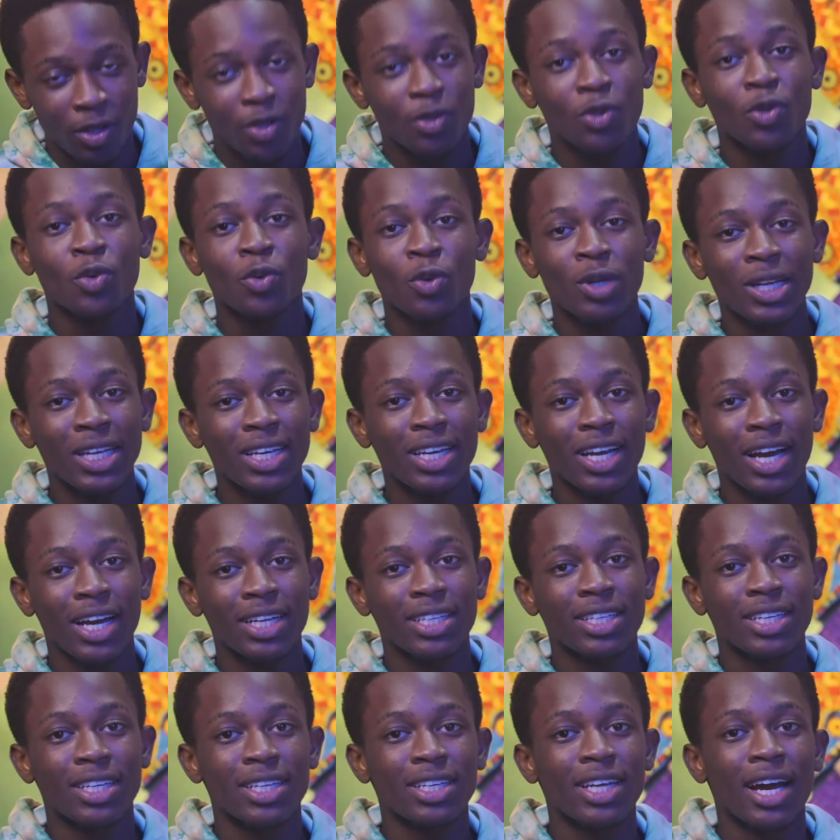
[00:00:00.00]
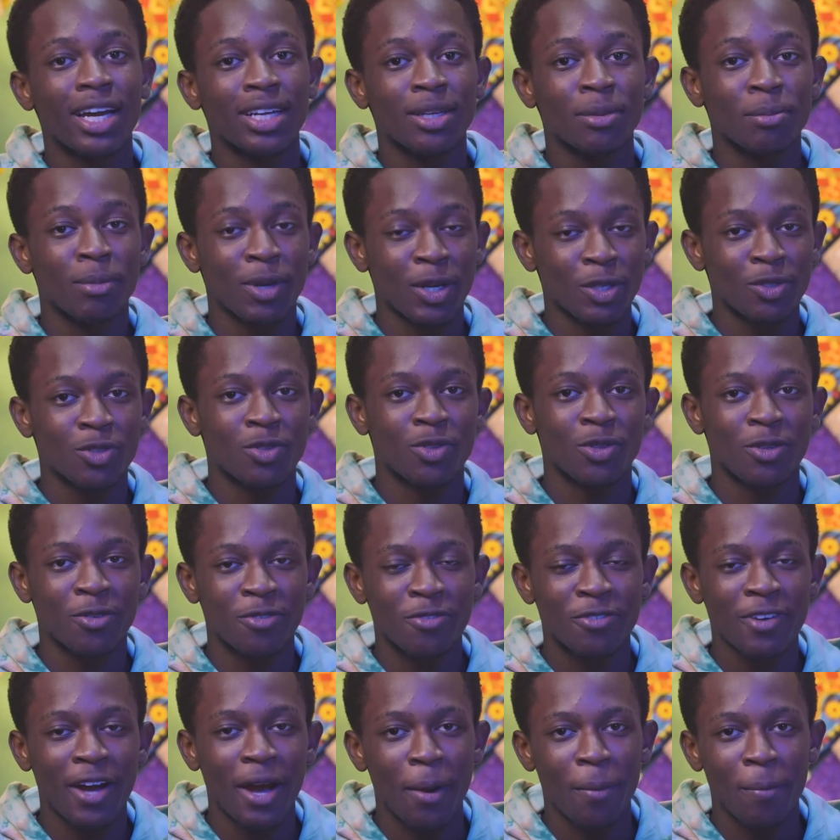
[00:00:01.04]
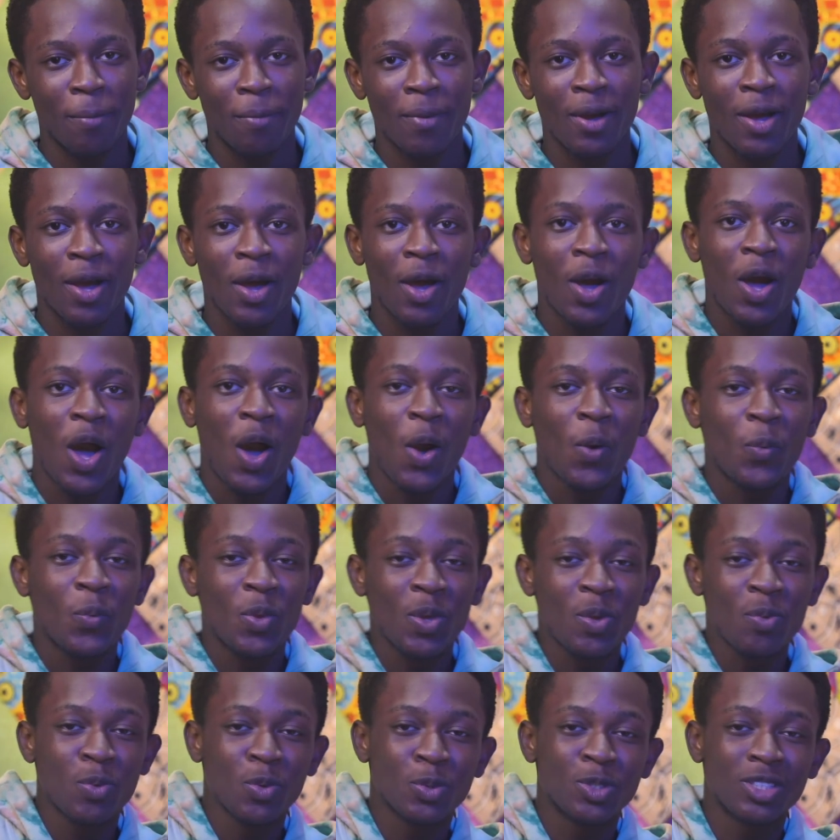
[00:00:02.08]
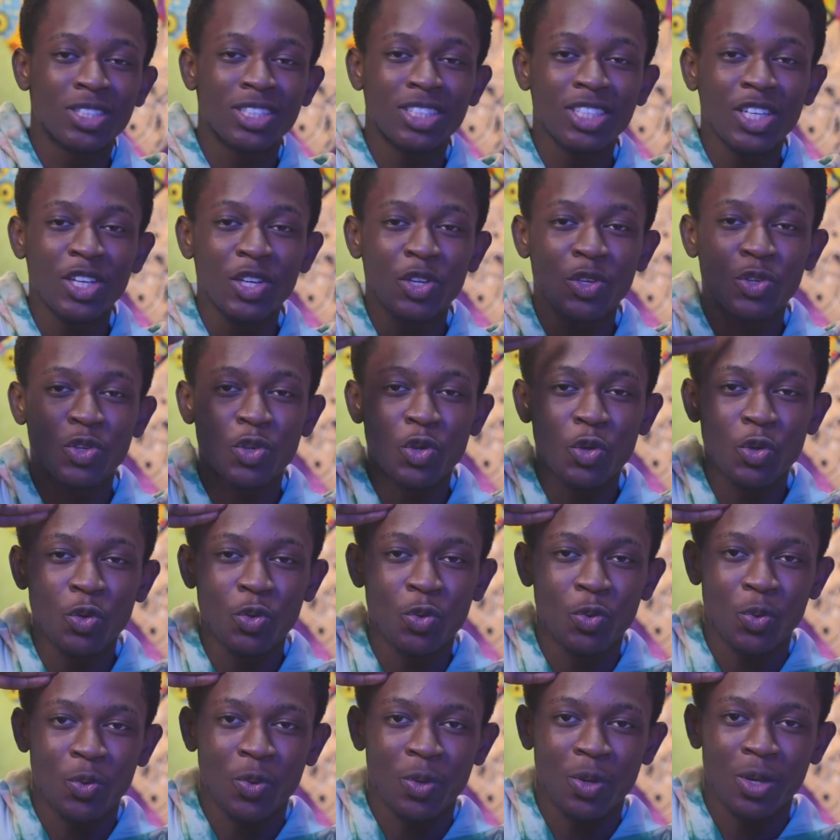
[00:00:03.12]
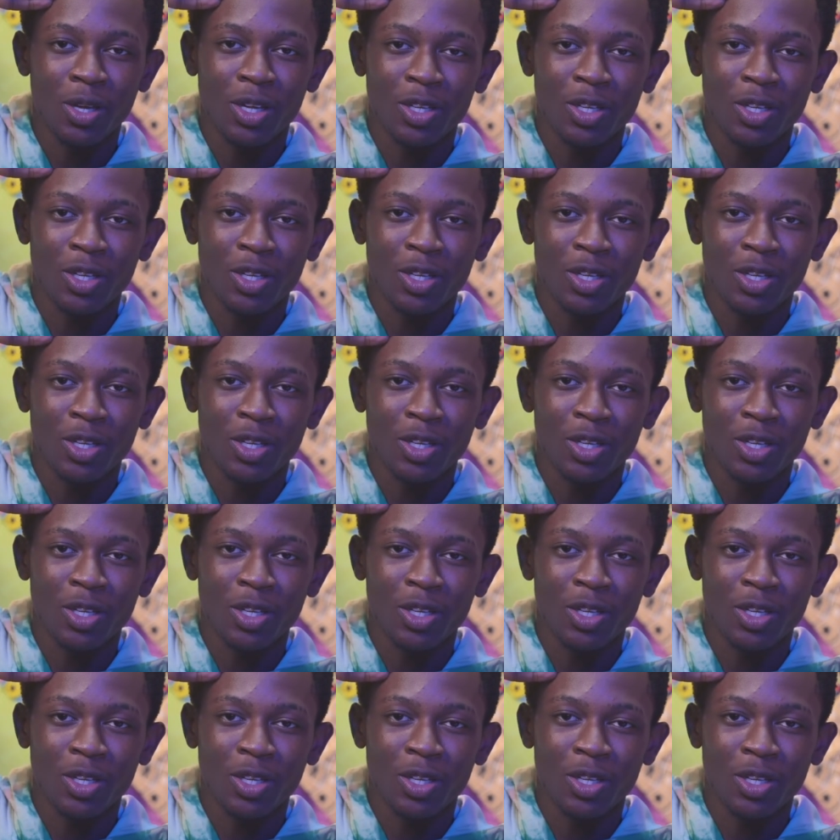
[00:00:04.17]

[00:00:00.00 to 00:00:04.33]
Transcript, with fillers: newly added animals to the farm. We will see you